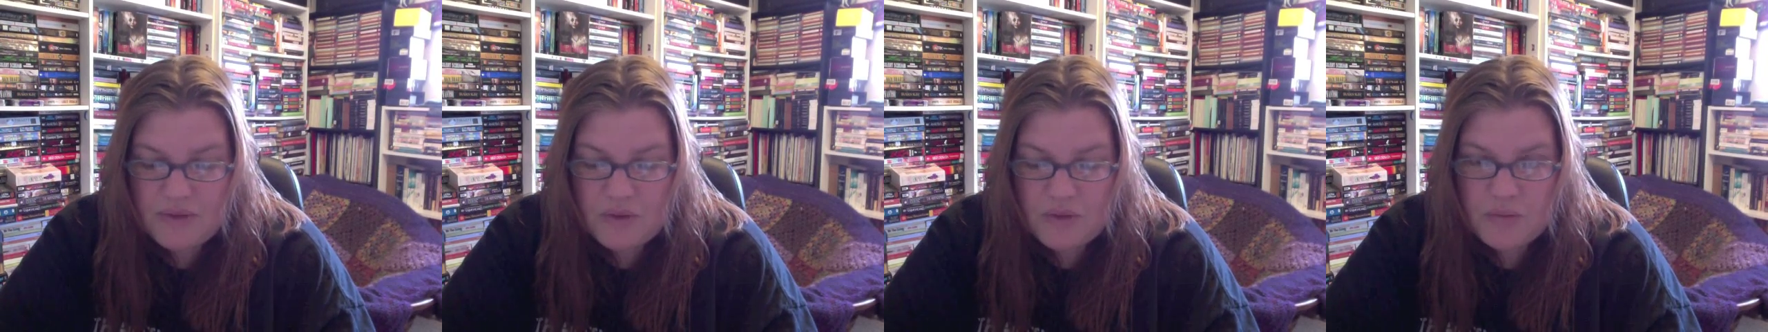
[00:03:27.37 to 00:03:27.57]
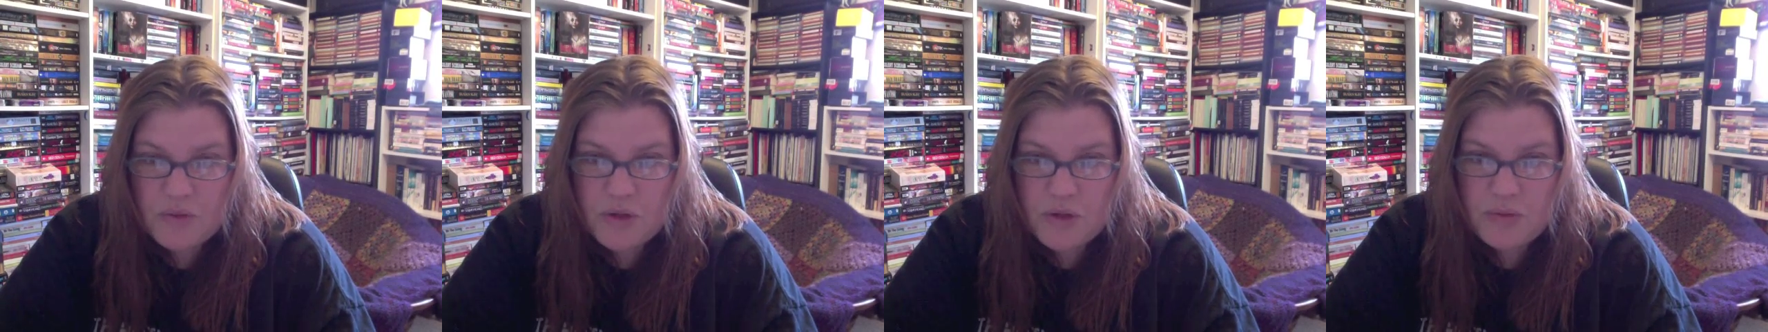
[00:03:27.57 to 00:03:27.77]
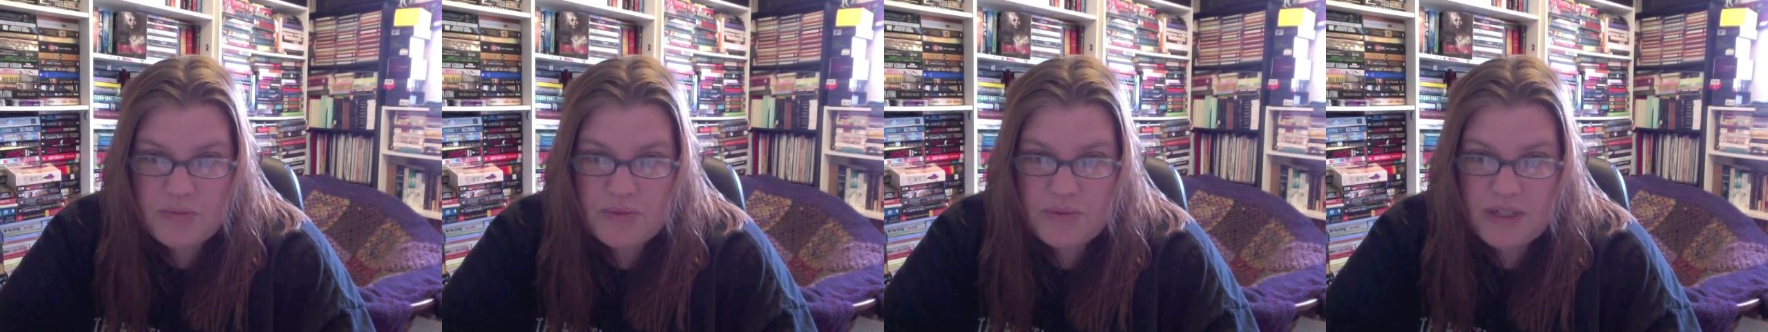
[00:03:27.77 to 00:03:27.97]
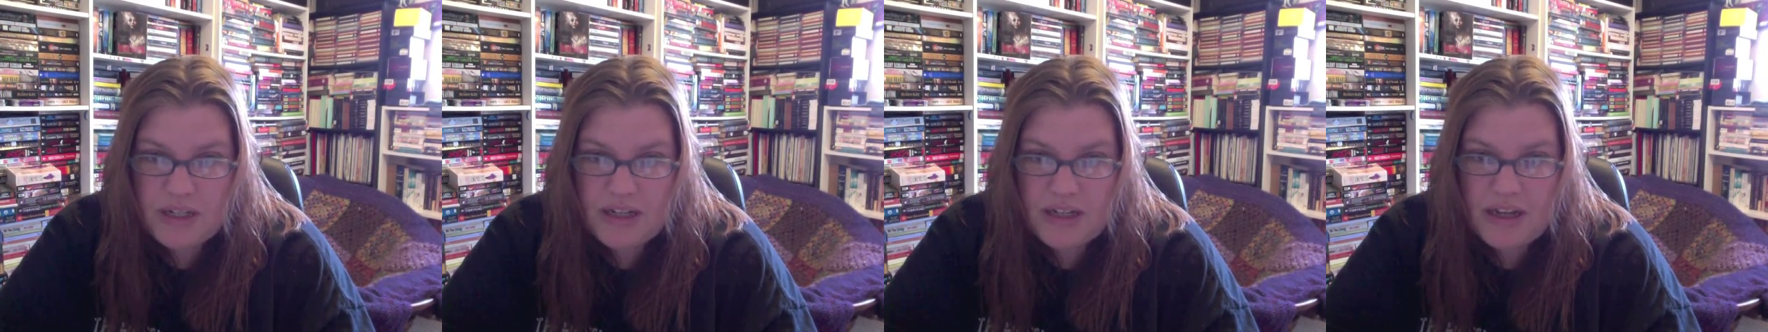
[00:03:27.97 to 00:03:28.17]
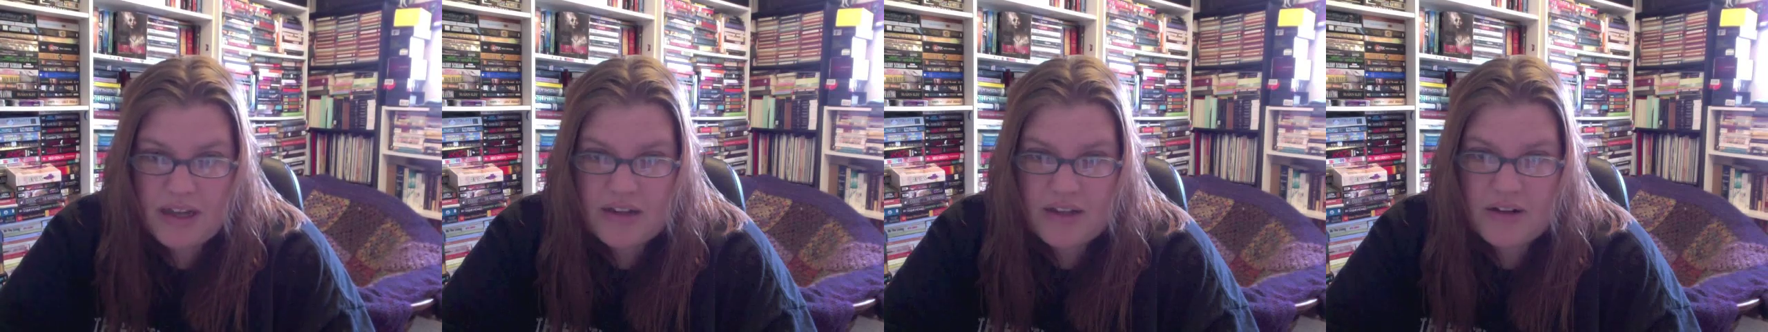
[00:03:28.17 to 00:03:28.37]
room
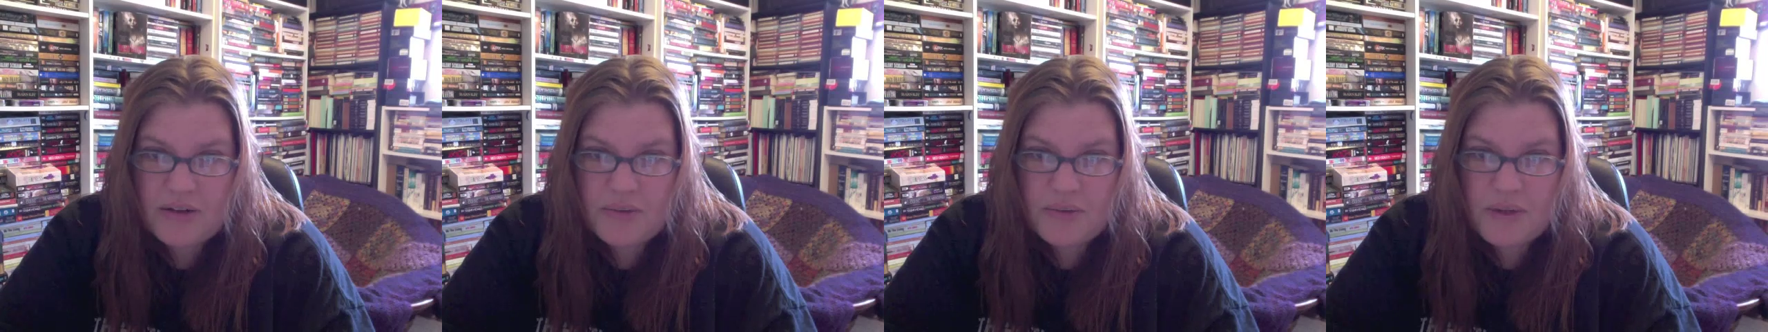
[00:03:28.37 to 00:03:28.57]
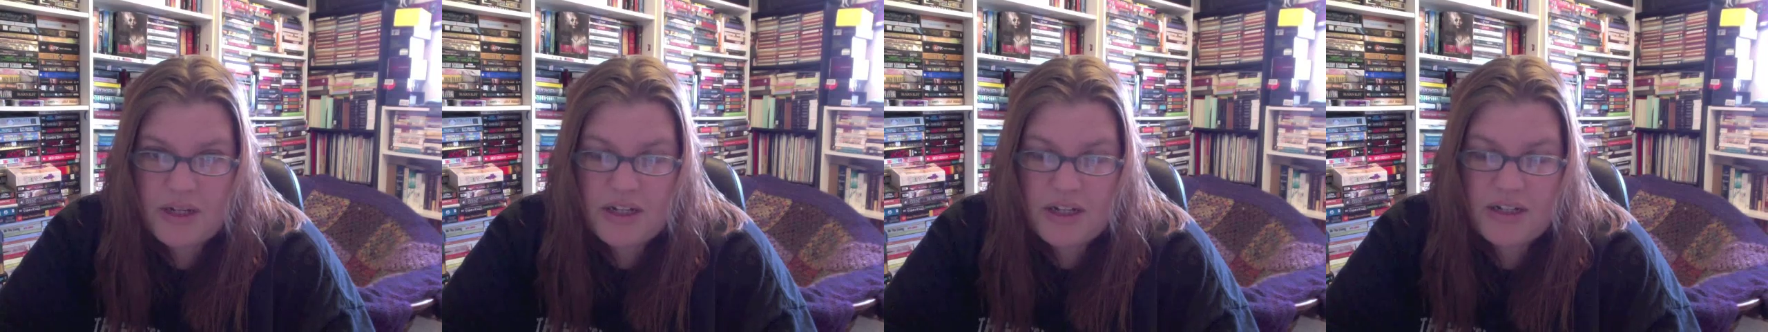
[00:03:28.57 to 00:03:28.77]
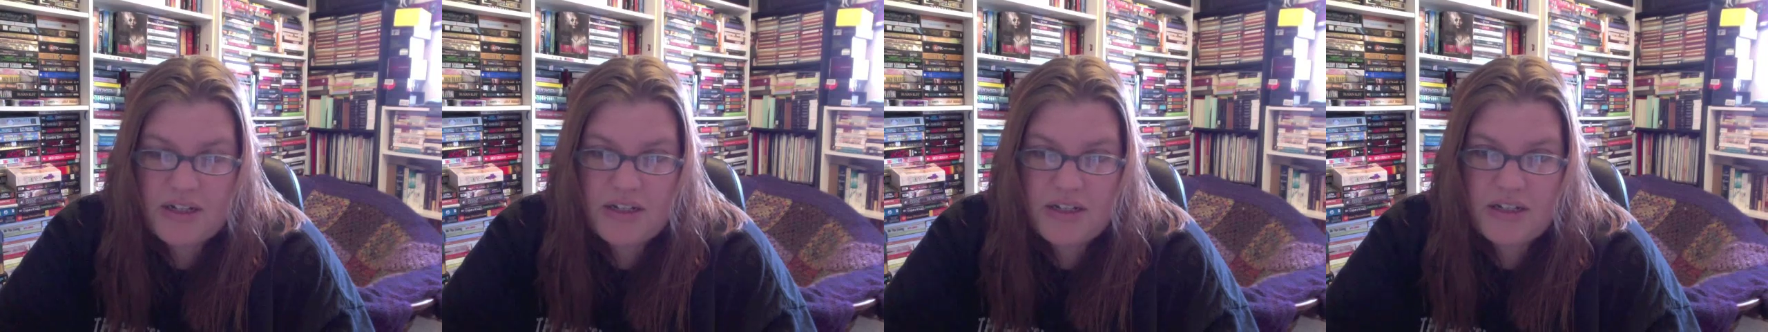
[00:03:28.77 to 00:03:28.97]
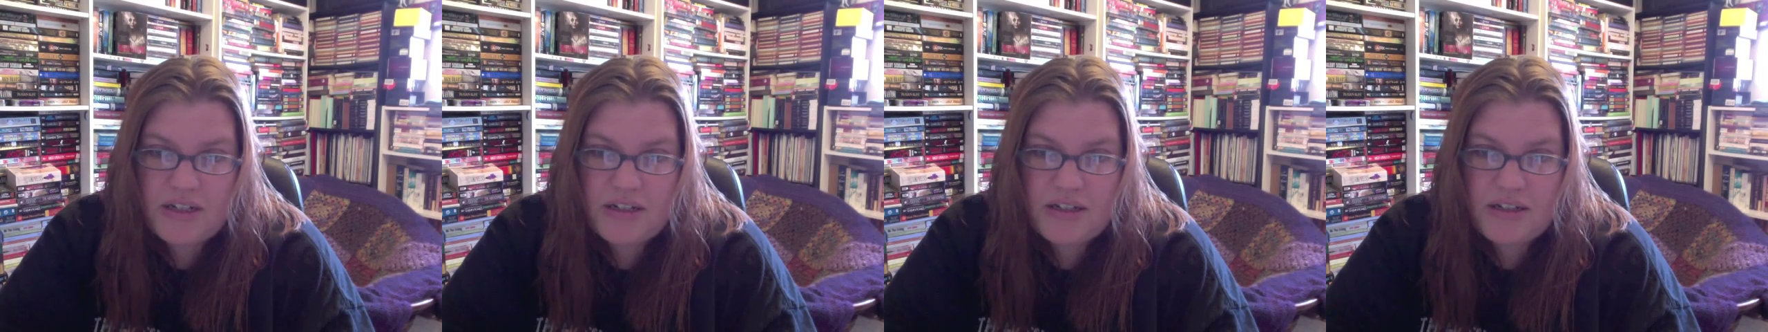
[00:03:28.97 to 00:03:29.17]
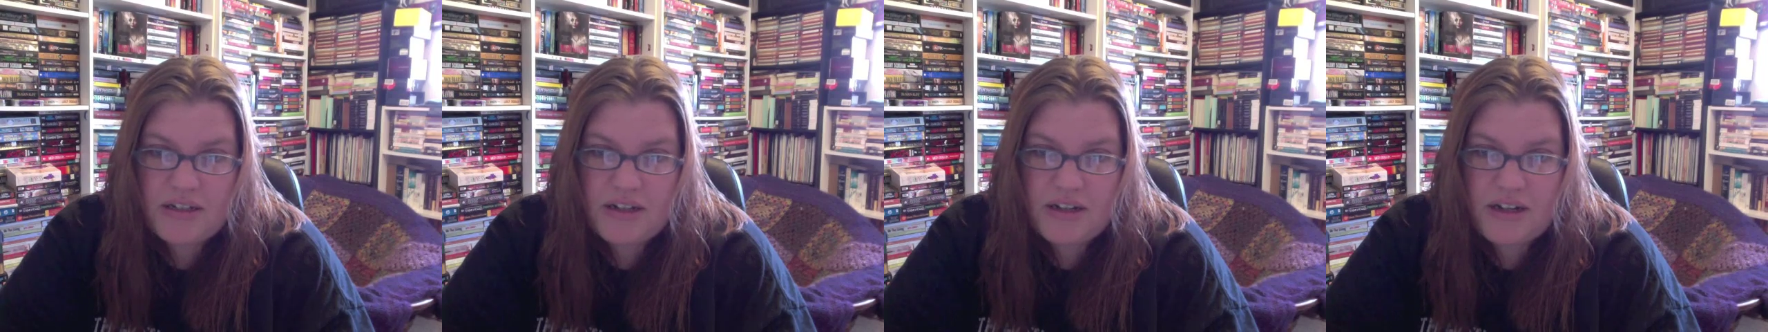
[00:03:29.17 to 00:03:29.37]
together,
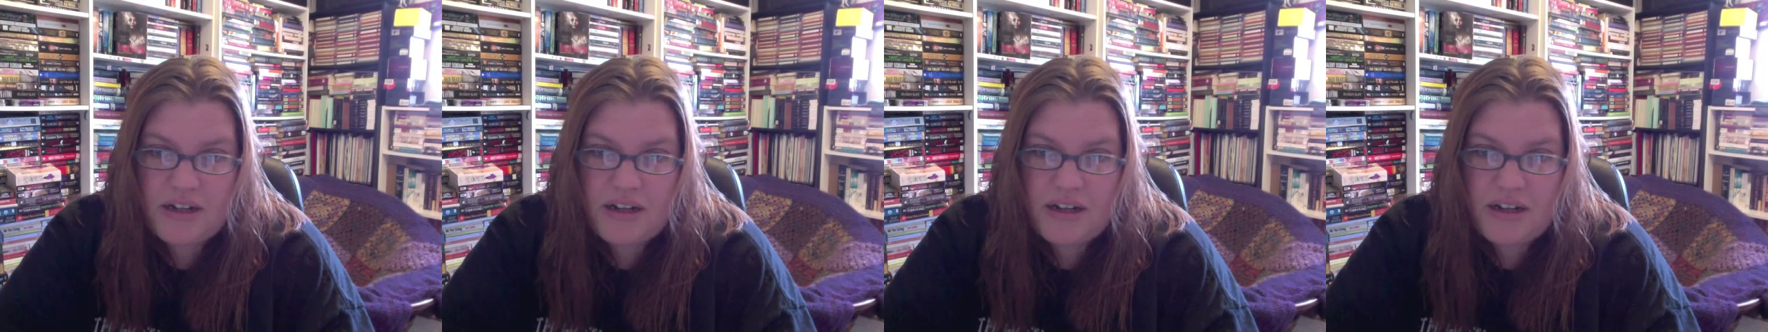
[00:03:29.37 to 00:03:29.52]
which